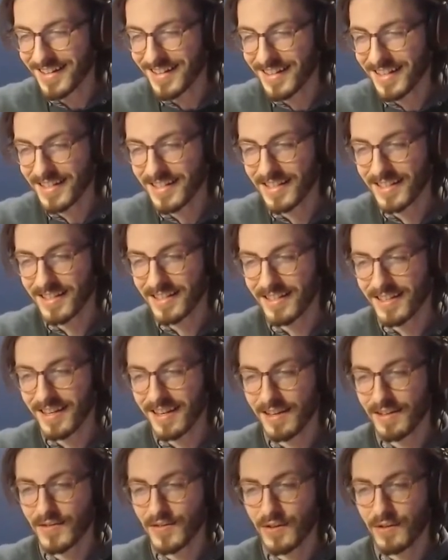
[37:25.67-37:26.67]
This is
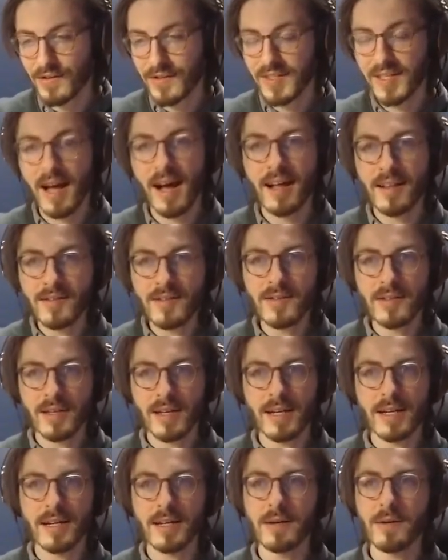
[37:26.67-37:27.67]
Sans,
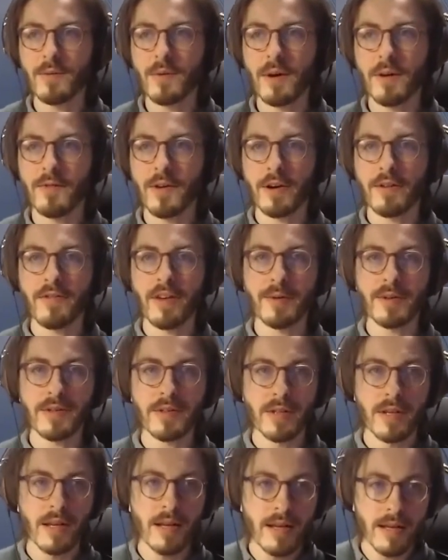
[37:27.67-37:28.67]
a very
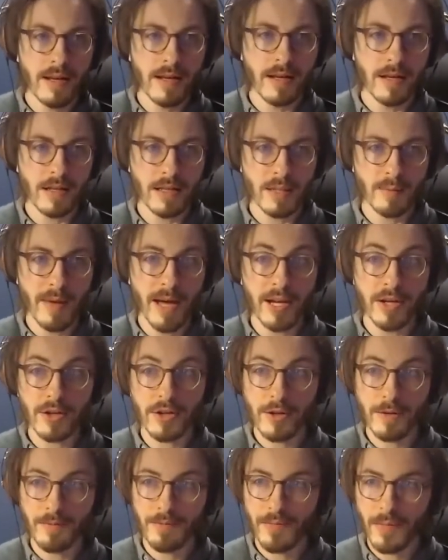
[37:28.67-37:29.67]
famous
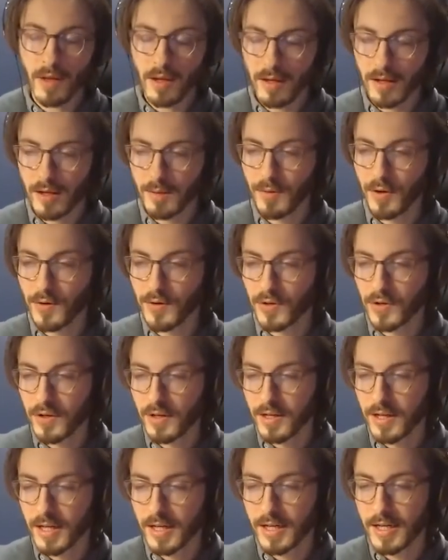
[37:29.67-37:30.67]
Spanish composer